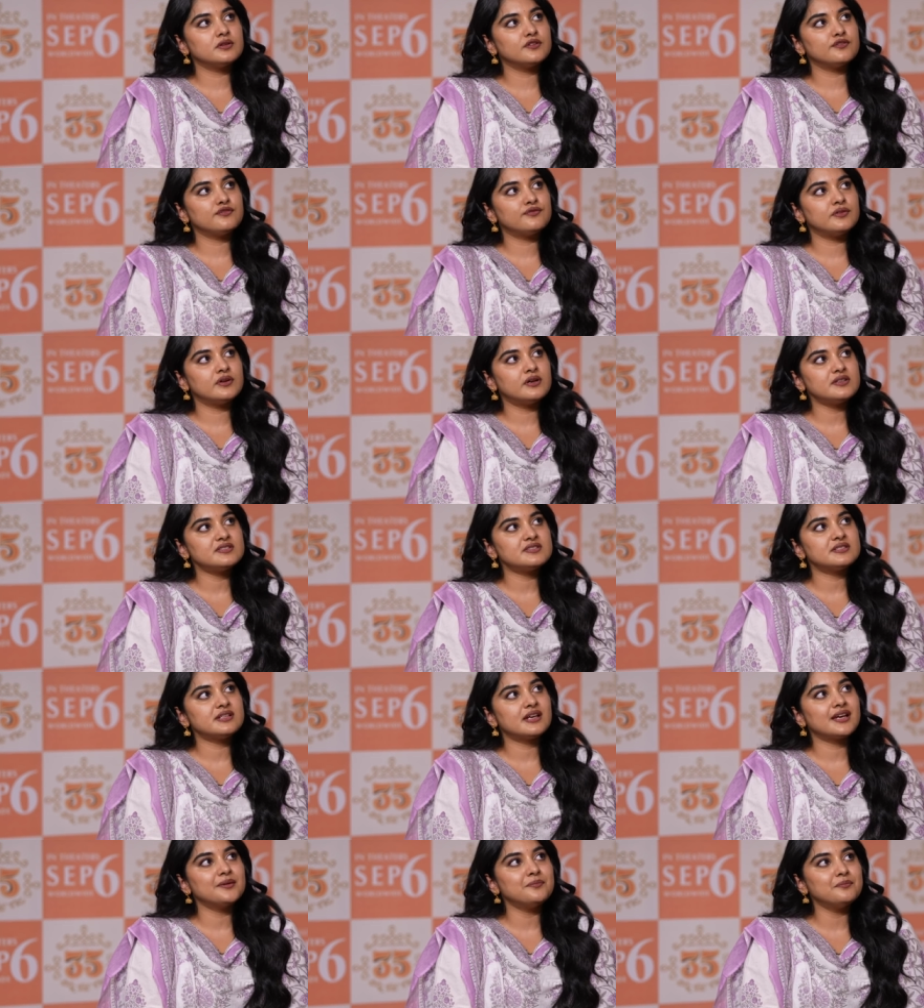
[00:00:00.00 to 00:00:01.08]
the first
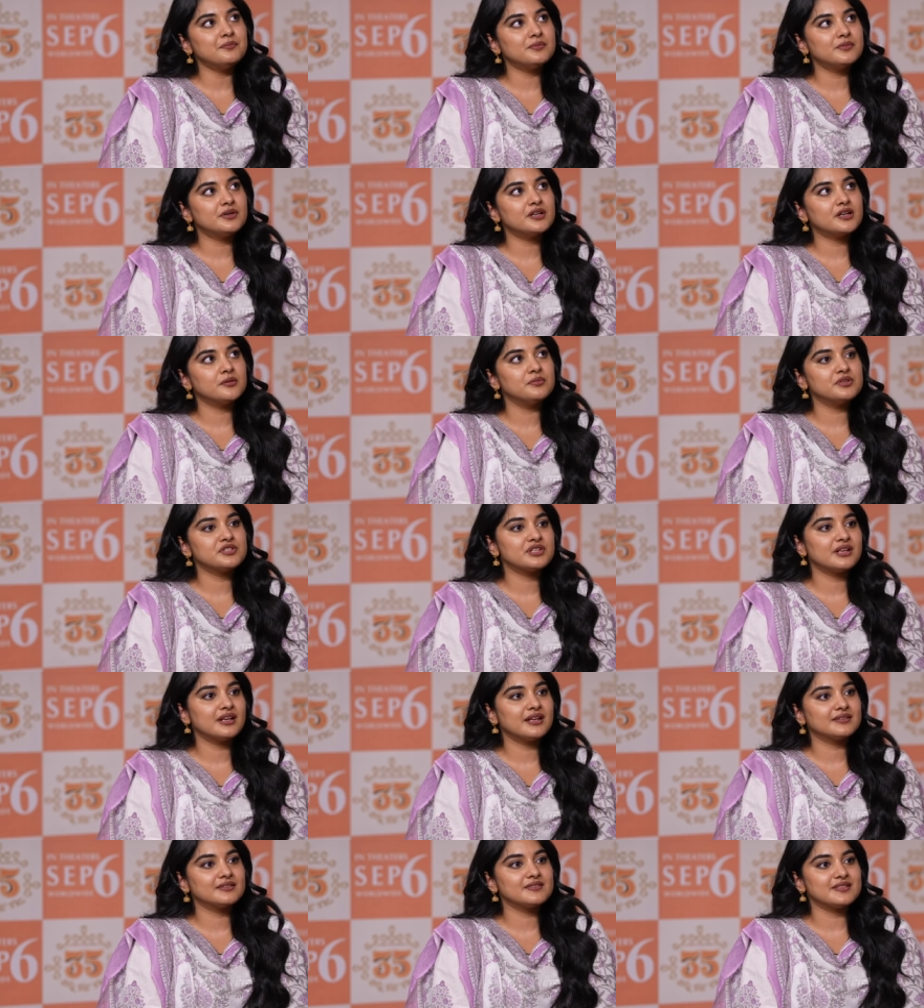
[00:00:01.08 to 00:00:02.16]
time a commission
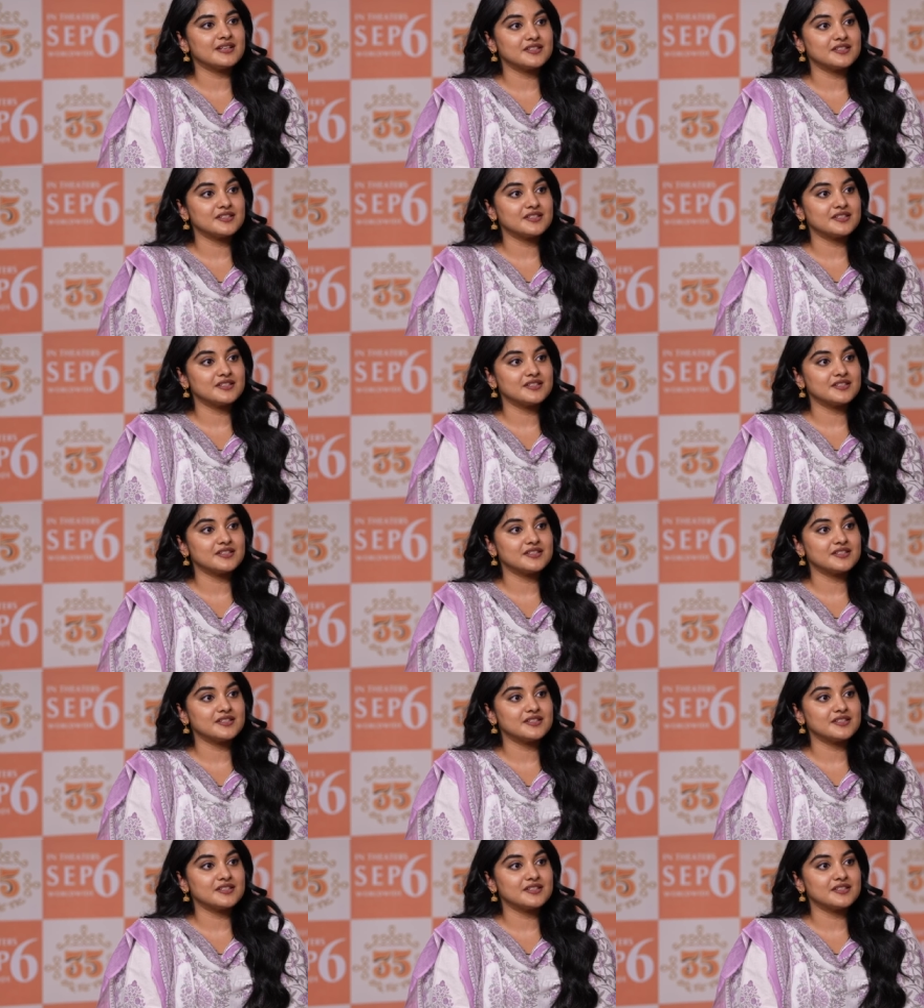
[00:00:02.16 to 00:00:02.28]
like this